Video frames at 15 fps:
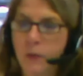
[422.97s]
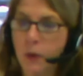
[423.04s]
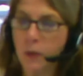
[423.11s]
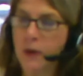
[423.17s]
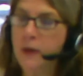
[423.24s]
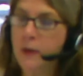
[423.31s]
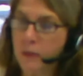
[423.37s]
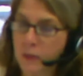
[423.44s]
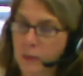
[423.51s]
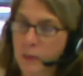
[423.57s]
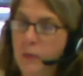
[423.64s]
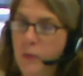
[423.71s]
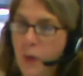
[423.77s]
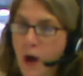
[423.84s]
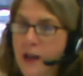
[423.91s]
what we
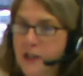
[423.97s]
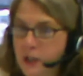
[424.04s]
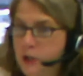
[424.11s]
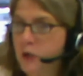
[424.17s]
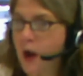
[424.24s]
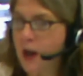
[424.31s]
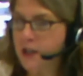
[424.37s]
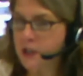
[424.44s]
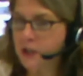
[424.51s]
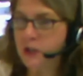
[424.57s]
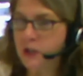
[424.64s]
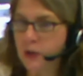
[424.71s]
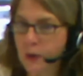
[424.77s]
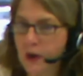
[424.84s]
want and try to do